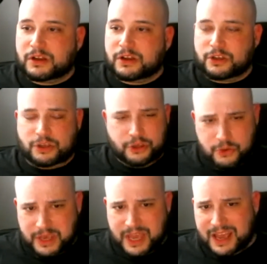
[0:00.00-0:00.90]
You
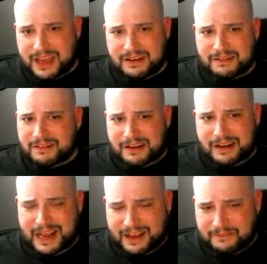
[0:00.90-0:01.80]
can't
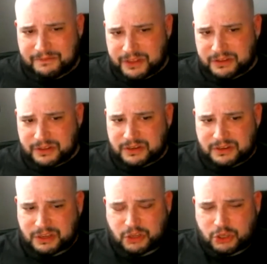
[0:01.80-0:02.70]
have
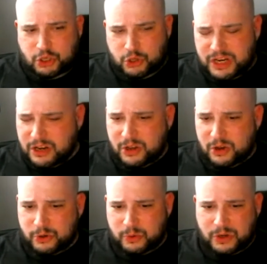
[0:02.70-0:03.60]
you didn't go
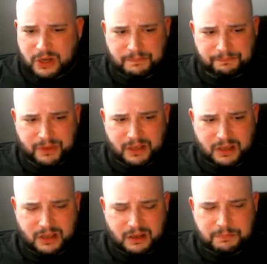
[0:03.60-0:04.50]
to
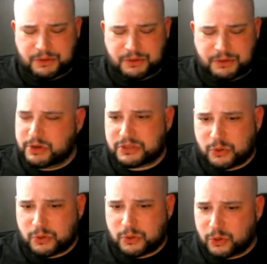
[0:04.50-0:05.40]
a beauty
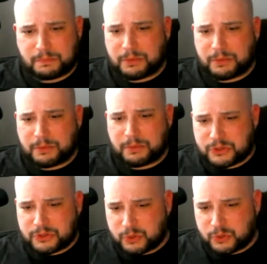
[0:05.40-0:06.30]
school or a barber
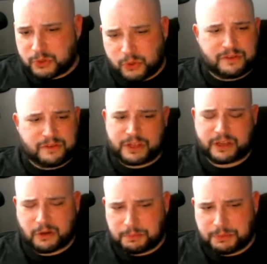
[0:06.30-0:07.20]
school or whatever a
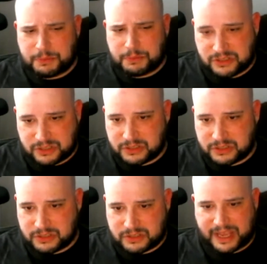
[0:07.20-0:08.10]
beautician's
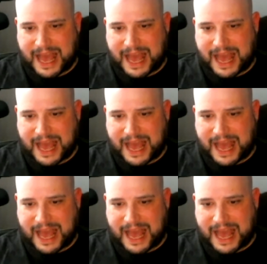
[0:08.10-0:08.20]
academy,